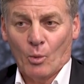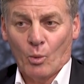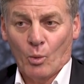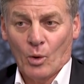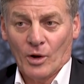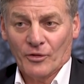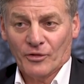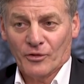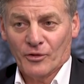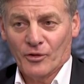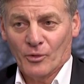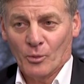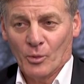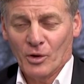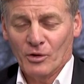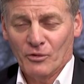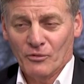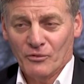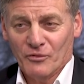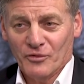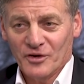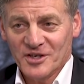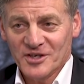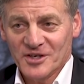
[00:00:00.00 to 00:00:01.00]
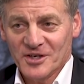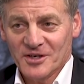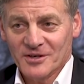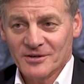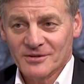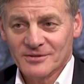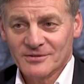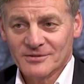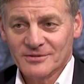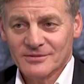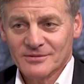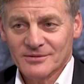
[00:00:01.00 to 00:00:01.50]
what the
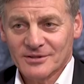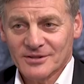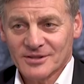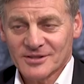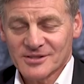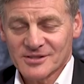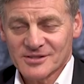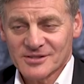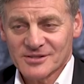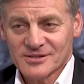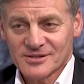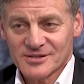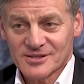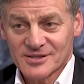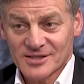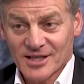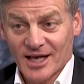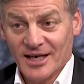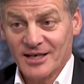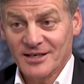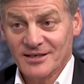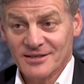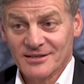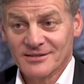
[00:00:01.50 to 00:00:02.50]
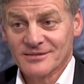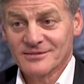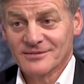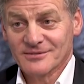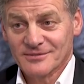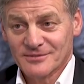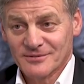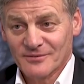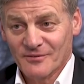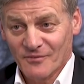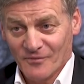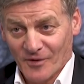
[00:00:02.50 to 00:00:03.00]
welfare state
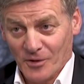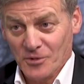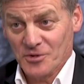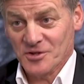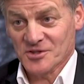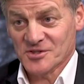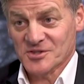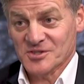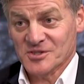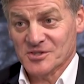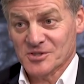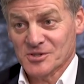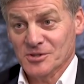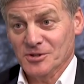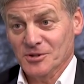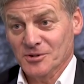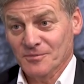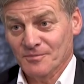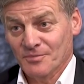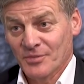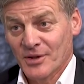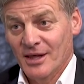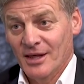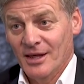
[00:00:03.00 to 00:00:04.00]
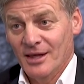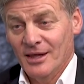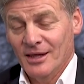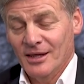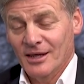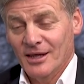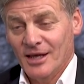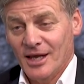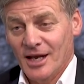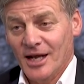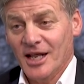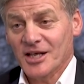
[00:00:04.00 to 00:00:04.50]
focuses on.
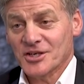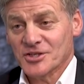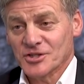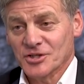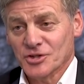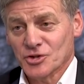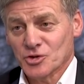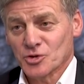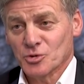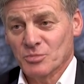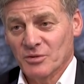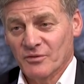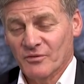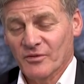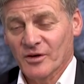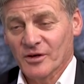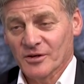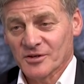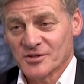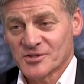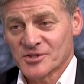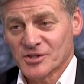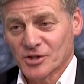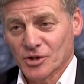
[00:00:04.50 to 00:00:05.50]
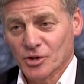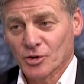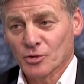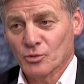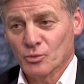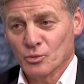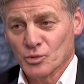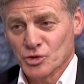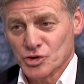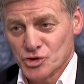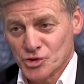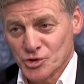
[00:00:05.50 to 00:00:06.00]
And actually it should be focusing
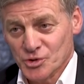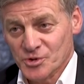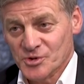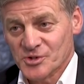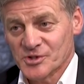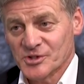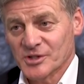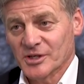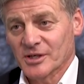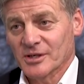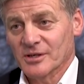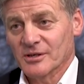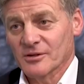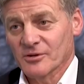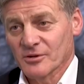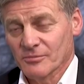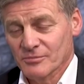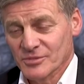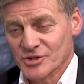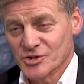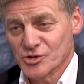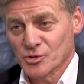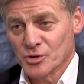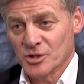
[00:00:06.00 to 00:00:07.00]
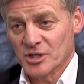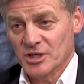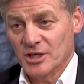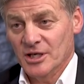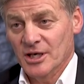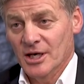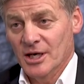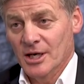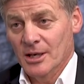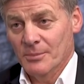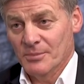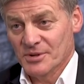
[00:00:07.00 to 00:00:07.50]
on reducing the misery,
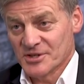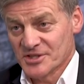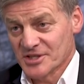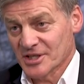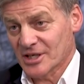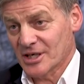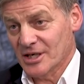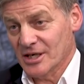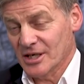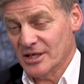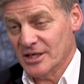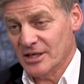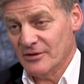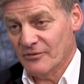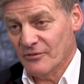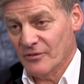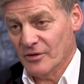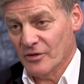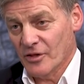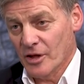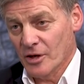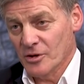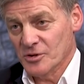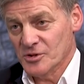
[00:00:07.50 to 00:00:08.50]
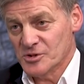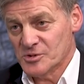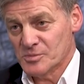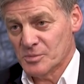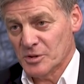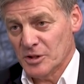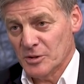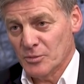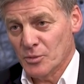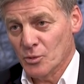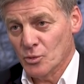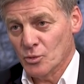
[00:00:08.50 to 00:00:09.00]
particularly for those
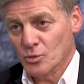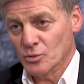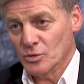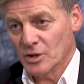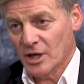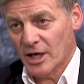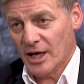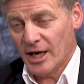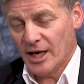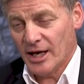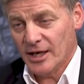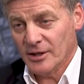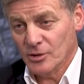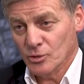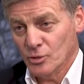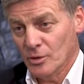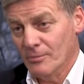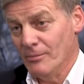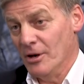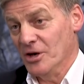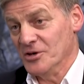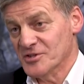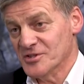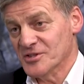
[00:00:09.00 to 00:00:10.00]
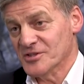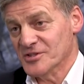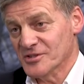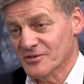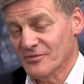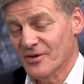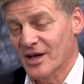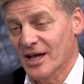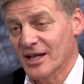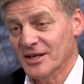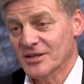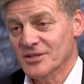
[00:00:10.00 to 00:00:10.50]
people who are most
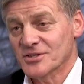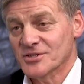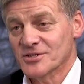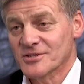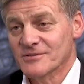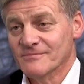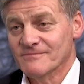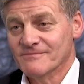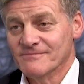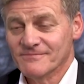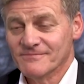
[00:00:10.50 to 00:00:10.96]
disadvantaged.